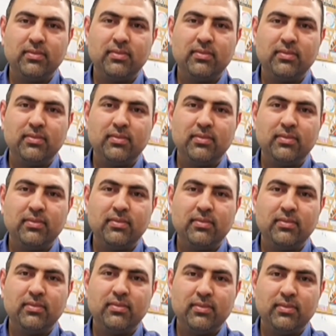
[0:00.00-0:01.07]

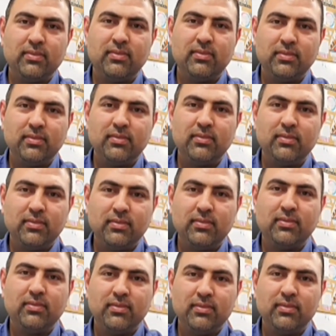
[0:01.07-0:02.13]

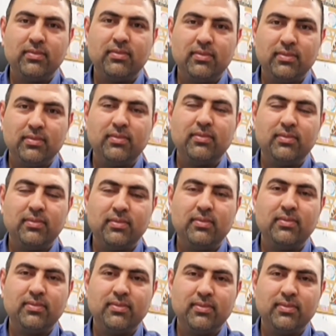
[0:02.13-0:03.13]
This person isn't speaking.